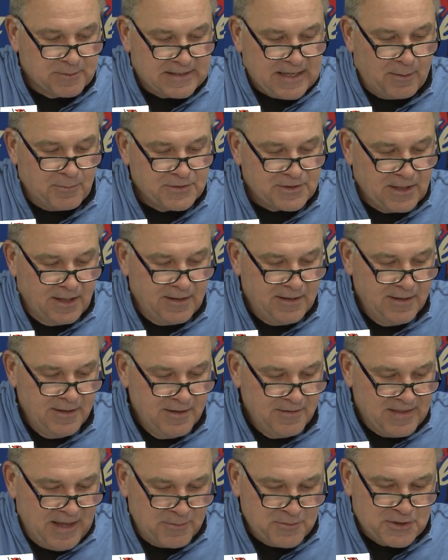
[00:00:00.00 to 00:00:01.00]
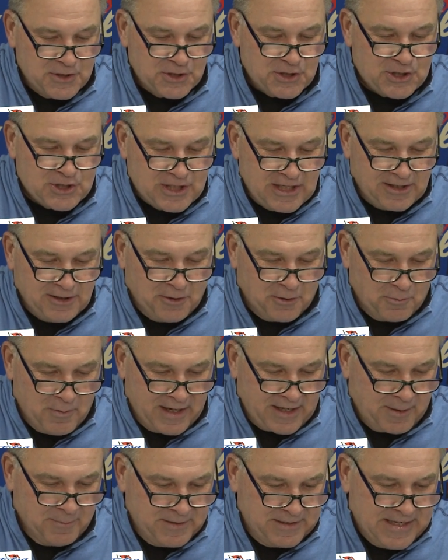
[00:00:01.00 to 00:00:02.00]
But that was a Sittler
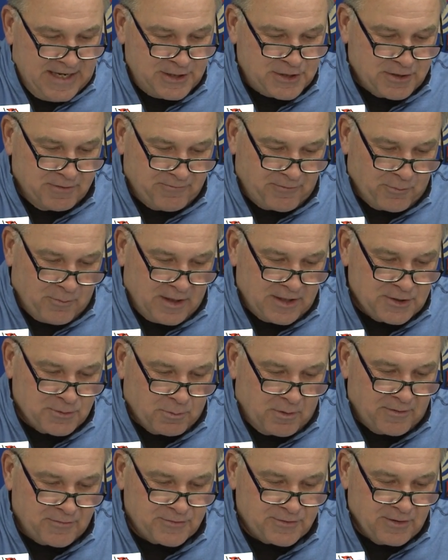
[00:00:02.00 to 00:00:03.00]
recommendation, for what it's worth.